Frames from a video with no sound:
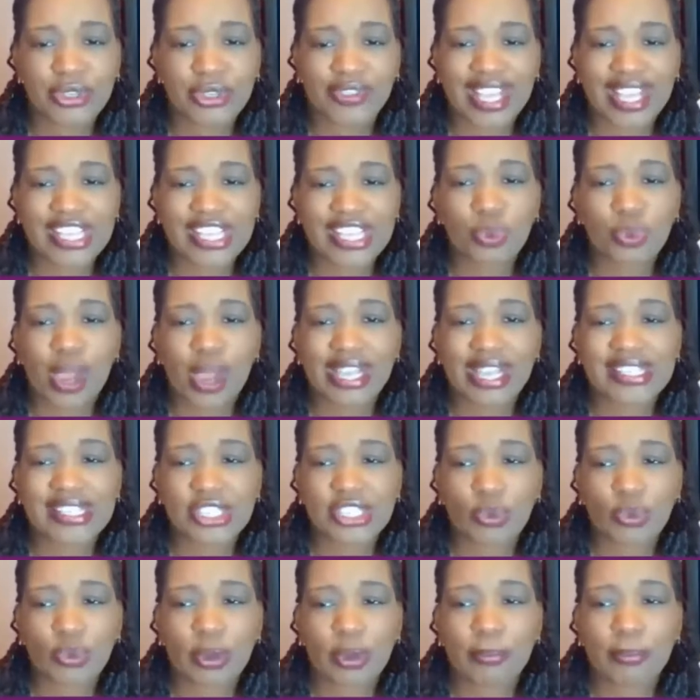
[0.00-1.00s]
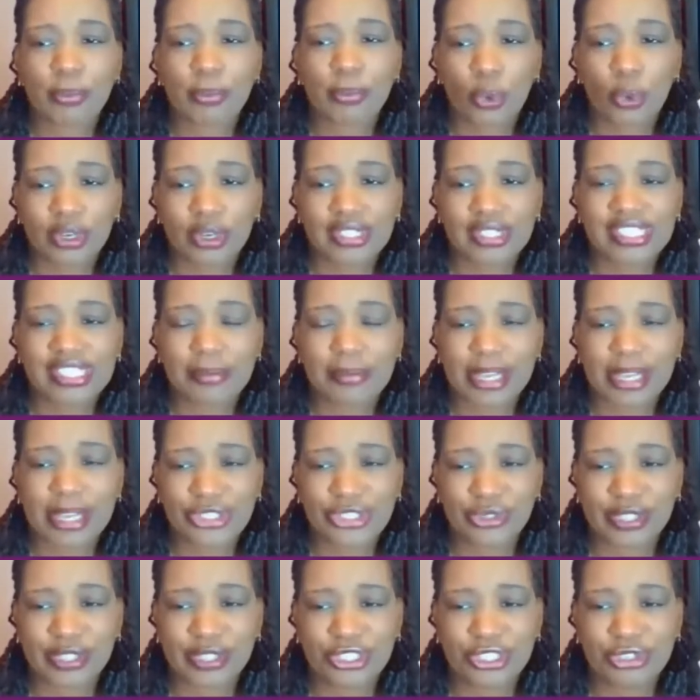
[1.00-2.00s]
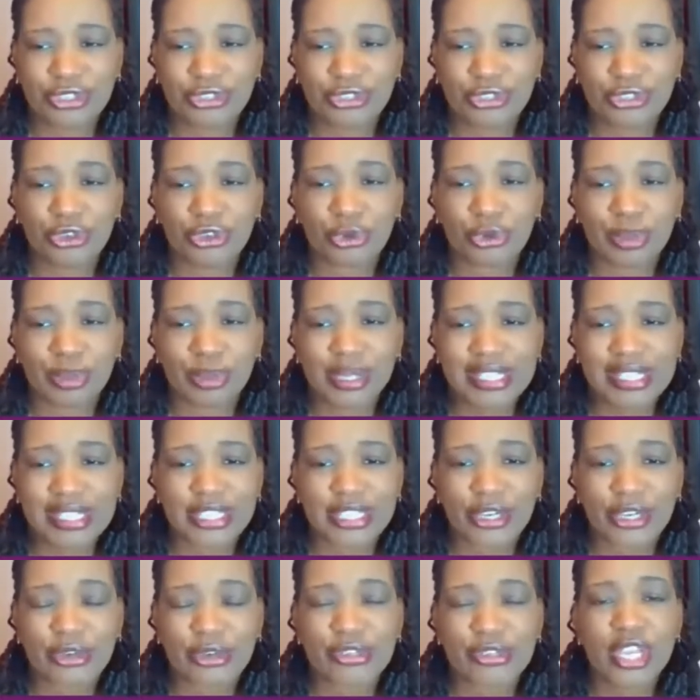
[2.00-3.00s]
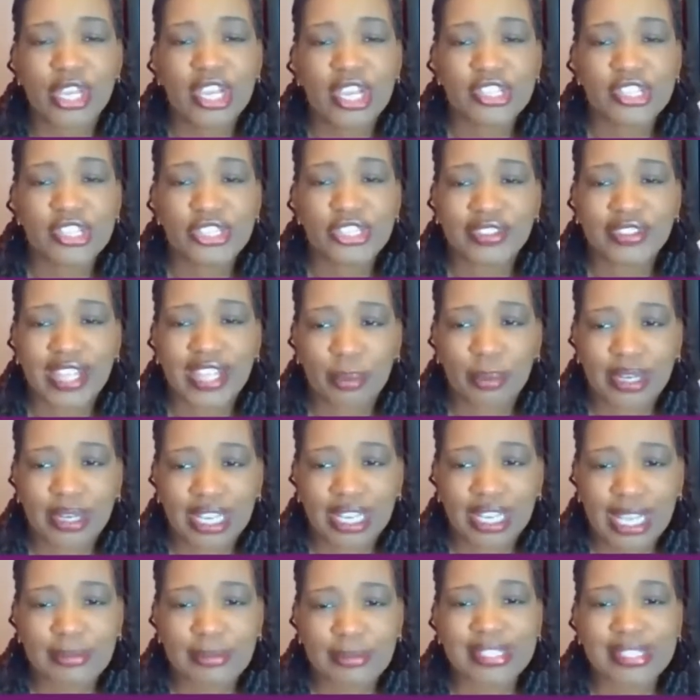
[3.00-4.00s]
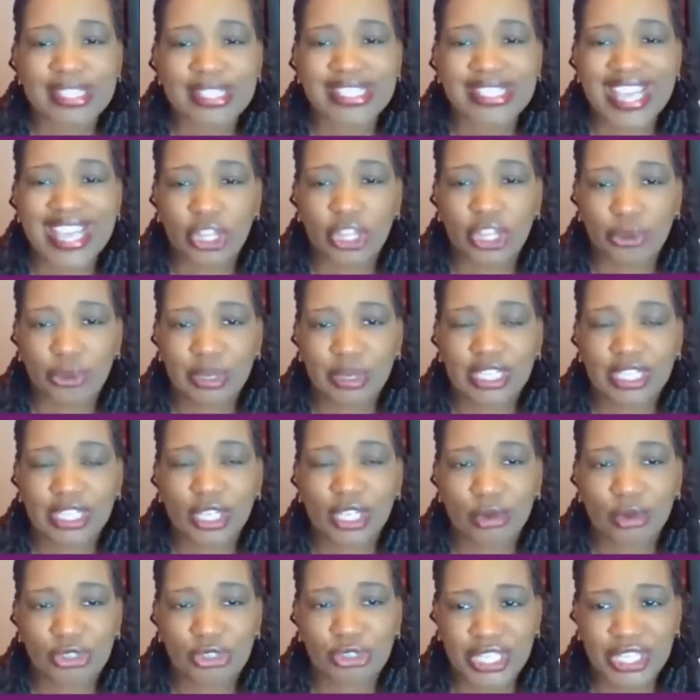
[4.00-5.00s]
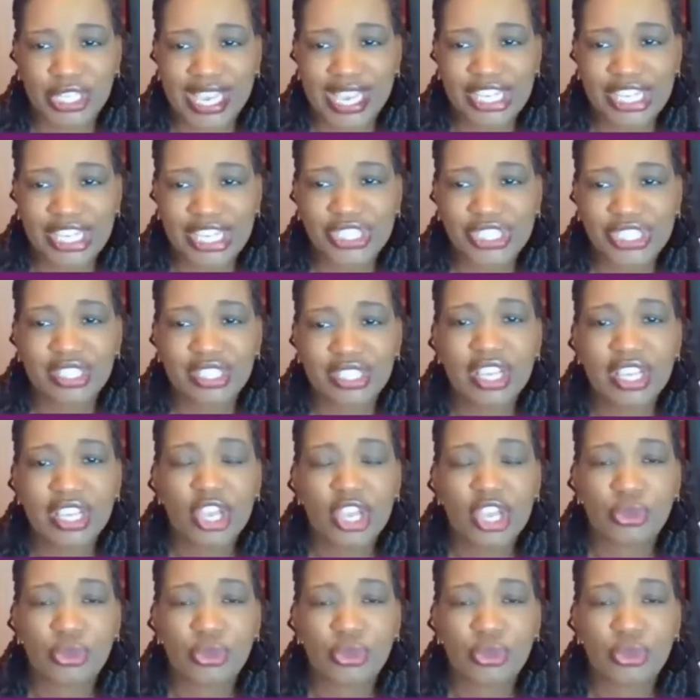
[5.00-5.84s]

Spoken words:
So that's why it's so important to make sure that you do your research so that when it comes to salary negotiation,